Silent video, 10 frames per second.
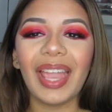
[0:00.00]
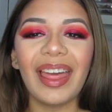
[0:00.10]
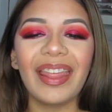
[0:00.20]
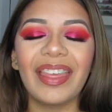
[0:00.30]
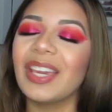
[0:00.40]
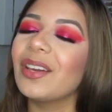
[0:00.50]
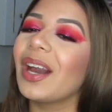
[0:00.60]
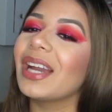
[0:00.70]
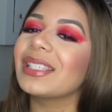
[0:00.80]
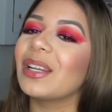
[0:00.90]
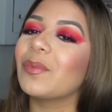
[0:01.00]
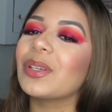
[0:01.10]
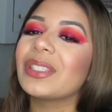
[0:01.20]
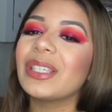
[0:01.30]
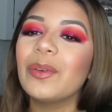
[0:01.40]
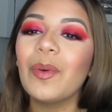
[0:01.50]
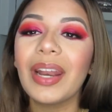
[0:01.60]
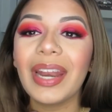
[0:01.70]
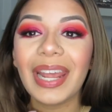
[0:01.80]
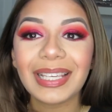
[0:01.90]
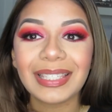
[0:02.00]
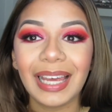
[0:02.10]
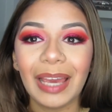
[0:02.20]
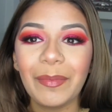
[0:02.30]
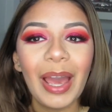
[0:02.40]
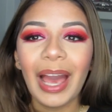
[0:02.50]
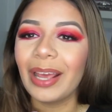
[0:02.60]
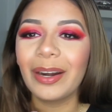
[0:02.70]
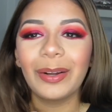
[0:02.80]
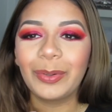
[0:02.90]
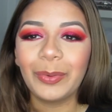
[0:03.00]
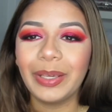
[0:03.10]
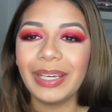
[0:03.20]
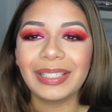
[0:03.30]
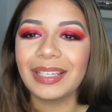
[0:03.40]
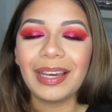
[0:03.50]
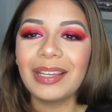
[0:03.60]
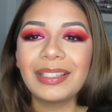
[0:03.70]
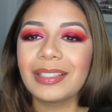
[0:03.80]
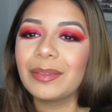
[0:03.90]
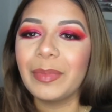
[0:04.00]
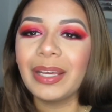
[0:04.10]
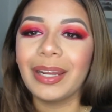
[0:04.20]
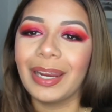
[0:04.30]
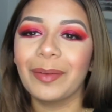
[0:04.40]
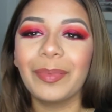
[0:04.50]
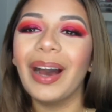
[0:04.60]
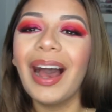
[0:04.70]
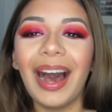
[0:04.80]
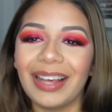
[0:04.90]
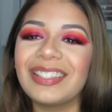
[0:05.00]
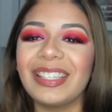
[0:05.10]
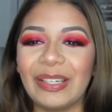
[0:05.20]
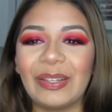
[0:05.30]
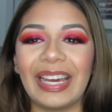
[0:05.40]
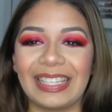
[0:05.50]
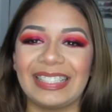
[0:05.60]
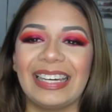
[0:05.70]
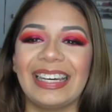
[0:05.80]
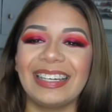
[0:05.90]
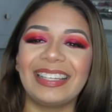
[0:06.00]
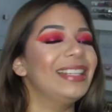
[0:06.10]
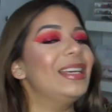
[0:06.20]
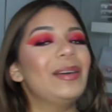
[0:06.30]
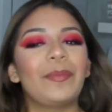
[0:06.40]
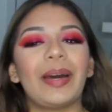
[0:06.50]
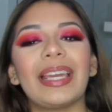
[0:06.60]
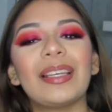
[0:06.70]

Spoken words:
thank you guys, and we'll see you next time. I don't know who he is, it's just me in here, but I'll see you next time. Bye.